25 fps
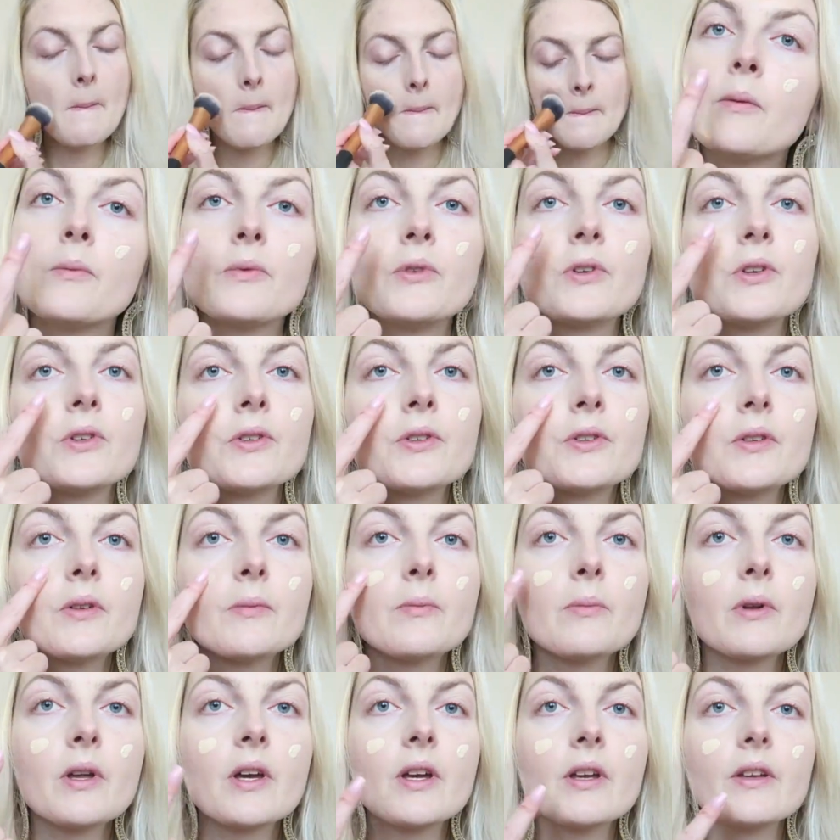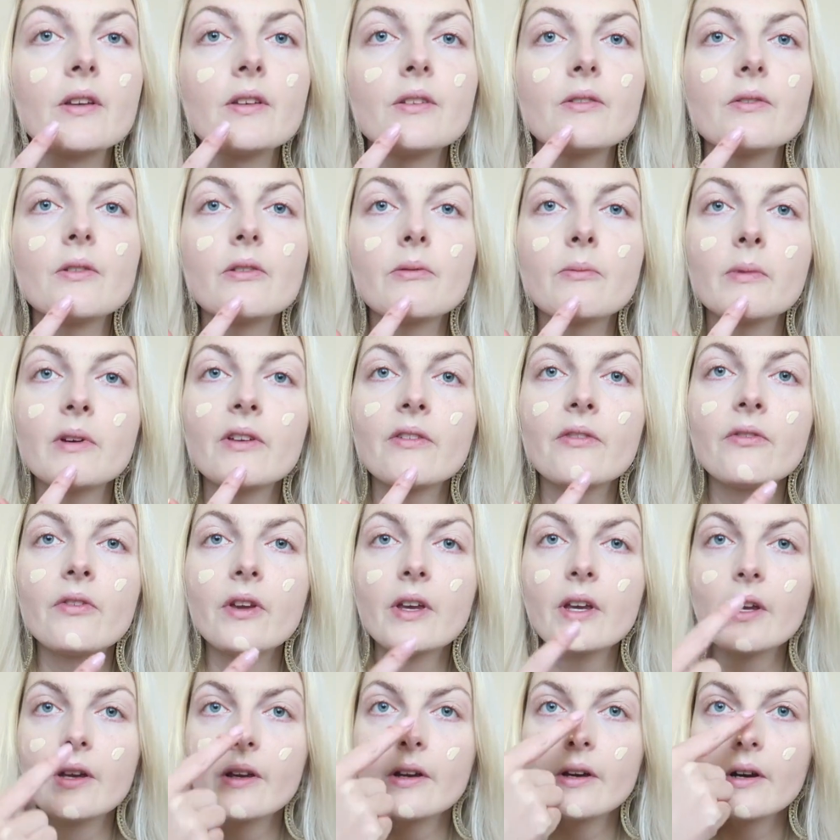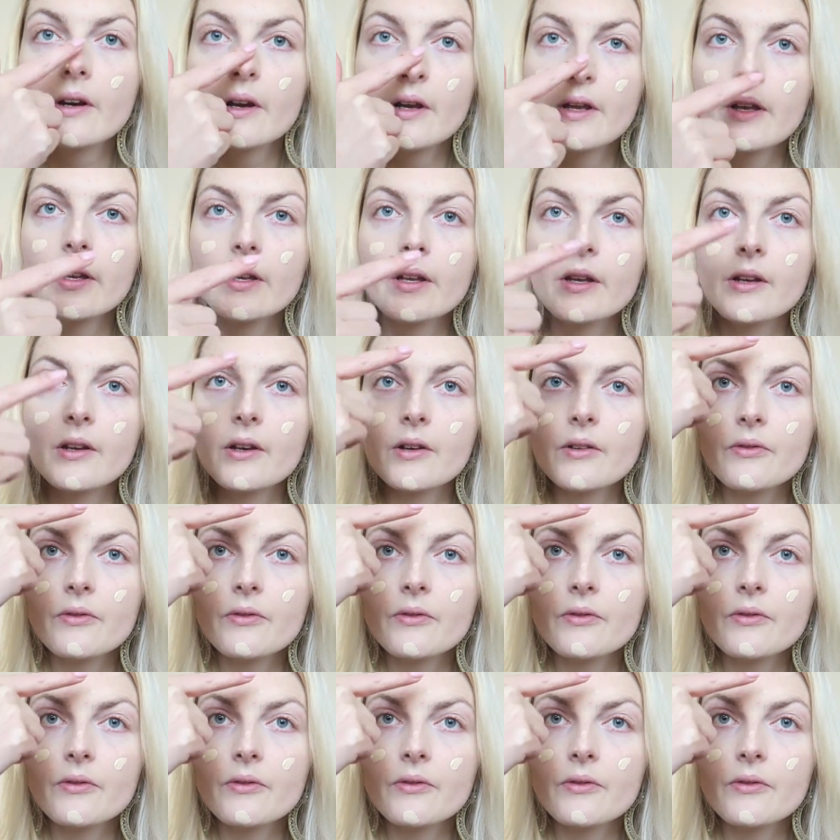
I'm just applying this with my finger and then